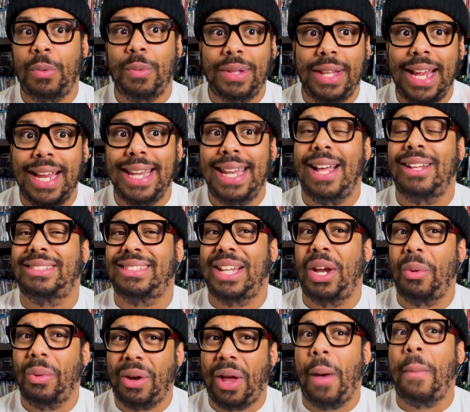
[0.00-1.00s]
when they announced they
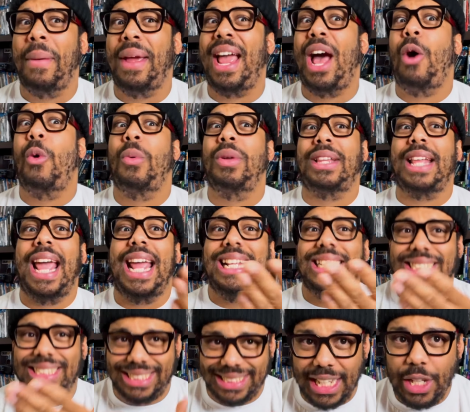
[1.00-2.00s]
were coming out with a
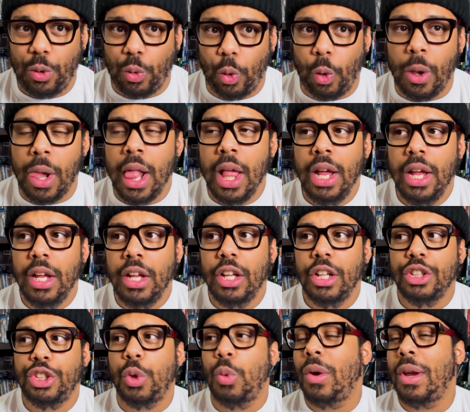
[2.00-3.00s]
sequel
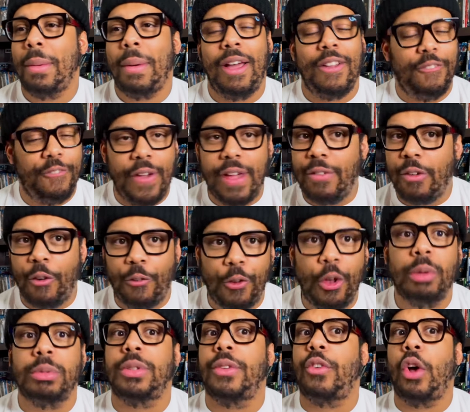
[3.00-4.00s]
to one of my favorite
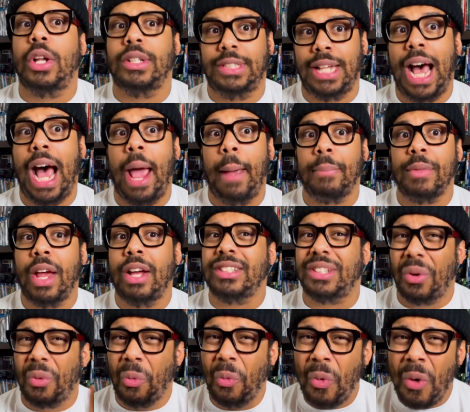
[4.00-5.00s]
films of all time. And I was
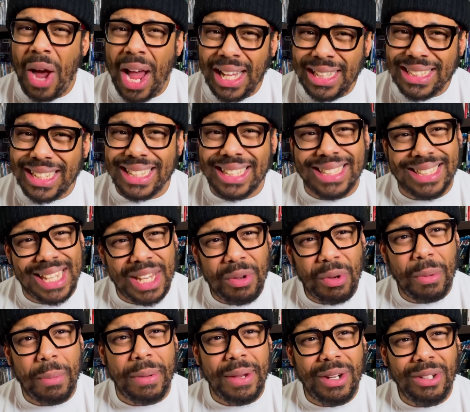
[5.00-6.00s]
like, what? A
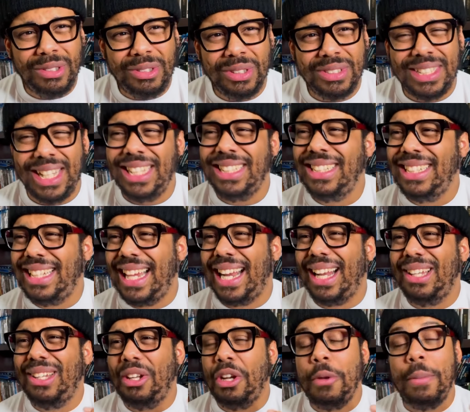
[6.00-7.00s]
sequel to Beetlejuice? Isn't that a
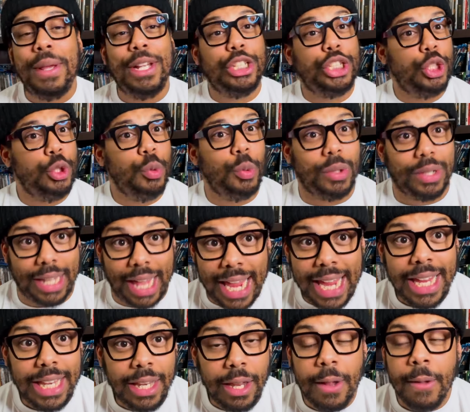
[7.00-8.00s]
little bit too
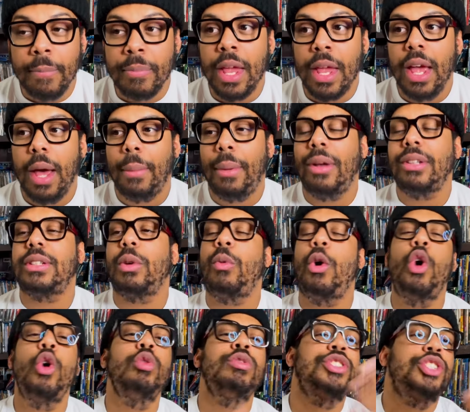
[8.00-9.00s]
late? Well, I was like,
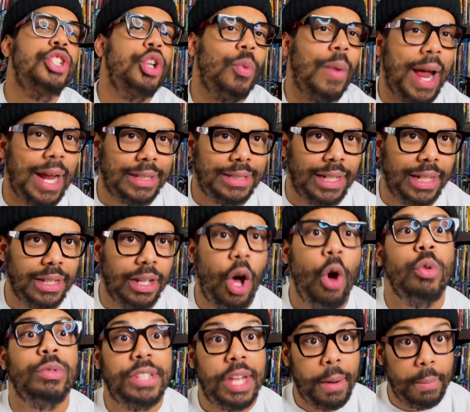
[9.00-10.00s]
well, who's directing?
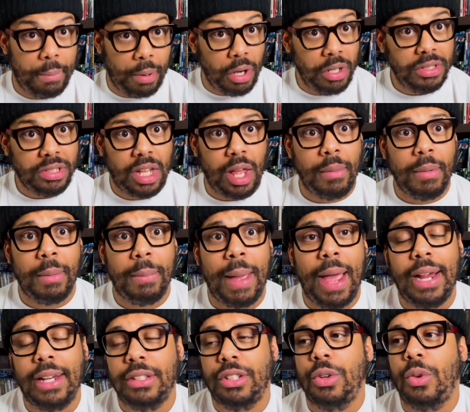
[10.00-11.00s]
Oh, Tim Burton's coming
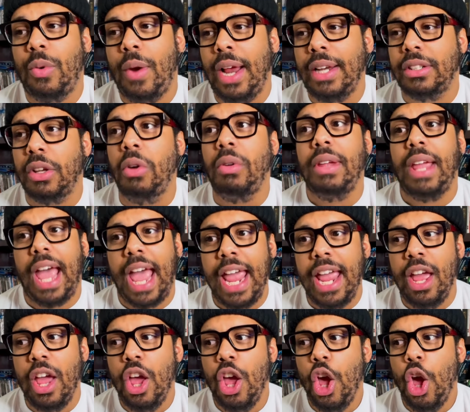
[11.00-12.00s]
back to direct?
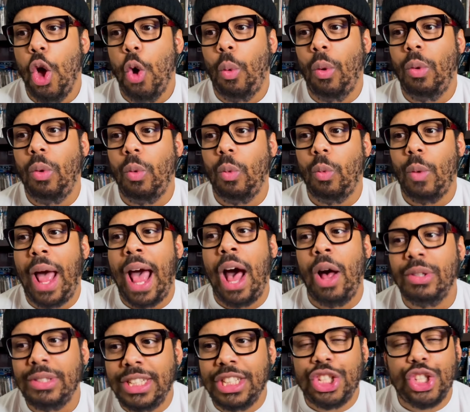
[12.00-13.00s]
Okay. Well,
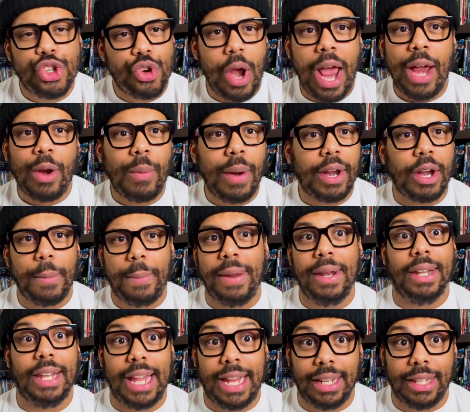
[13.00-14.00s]
how's his track record
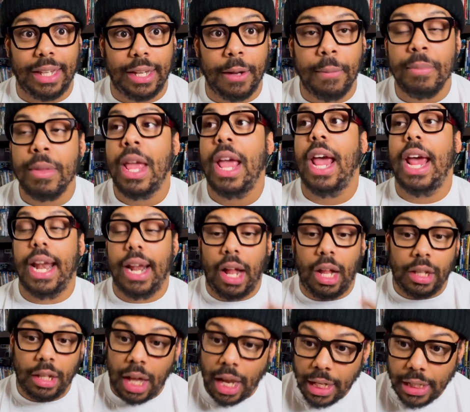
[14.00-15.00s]
been lately? In
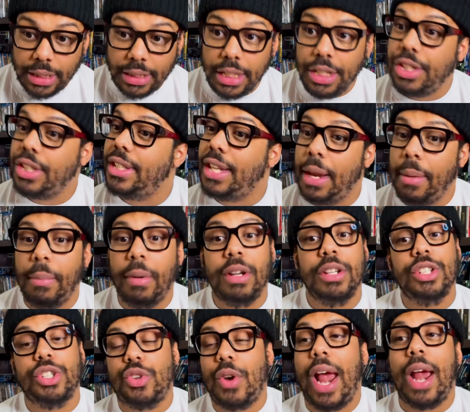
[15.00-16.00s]
all honesty, Tim
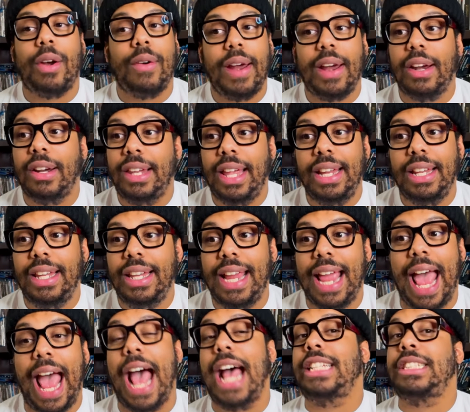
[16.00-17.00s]
Burton's track record lately
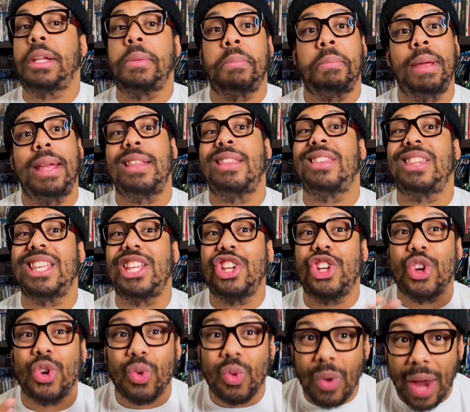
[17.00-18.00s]
hasn't been the
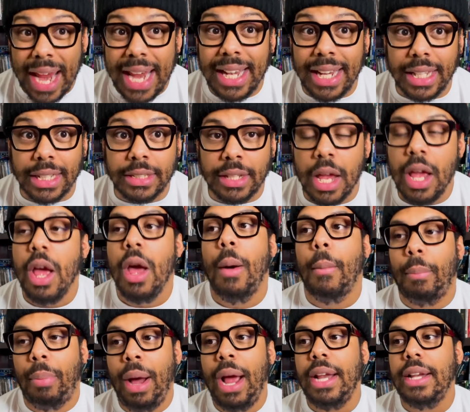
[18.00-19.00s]
greatest.
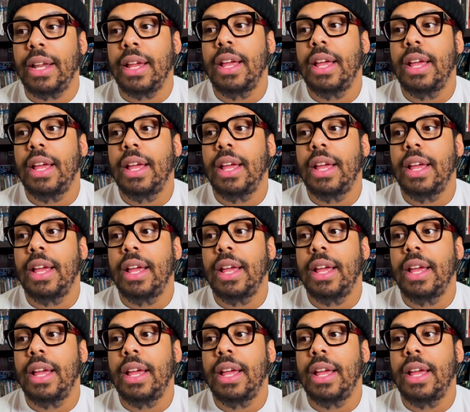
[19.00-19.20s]
But